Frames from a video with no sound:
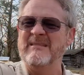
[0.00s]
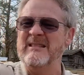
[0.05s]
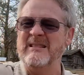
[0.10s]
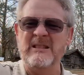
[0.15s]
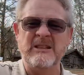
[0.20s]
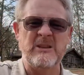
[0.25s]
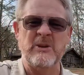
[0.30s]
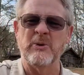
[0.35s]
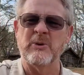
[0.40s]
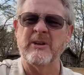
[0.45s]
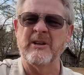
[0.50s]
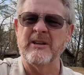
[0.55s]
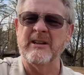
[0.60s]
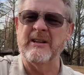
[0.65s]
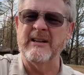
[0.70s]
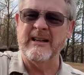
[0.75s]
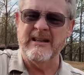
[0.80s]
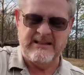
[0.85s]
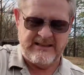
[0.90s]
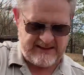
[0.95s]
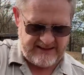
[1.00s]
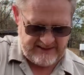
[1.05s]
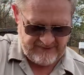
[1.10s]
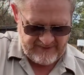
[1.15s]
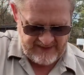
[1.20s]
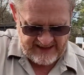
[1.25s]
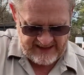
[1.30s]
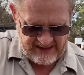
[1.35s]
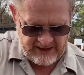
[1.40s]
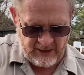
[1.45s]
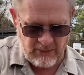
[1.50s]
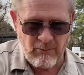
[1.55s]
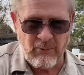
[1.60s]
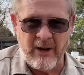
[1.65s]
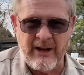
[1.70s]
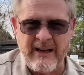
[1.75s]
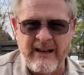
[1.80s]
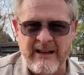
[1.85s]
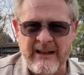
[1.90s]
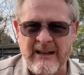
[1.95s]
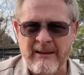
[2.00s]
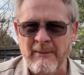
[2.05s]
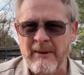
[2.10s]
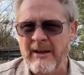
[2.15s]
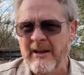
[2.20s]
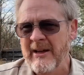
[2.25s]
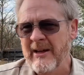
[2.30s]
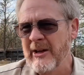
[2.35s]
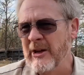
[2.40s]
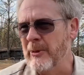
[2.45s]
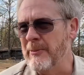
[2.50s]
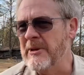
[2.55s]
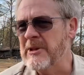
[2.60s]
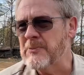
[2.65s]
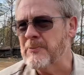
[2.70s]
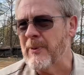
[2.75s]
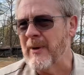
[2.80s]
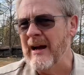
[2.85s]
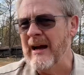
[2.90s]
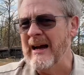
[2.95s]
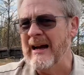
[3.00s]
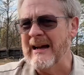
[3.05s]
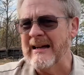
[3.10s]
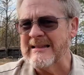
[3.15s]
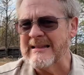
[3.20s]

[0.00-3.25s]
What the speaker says: You go in and dig that stuff out, you can break it up. You'll be surprised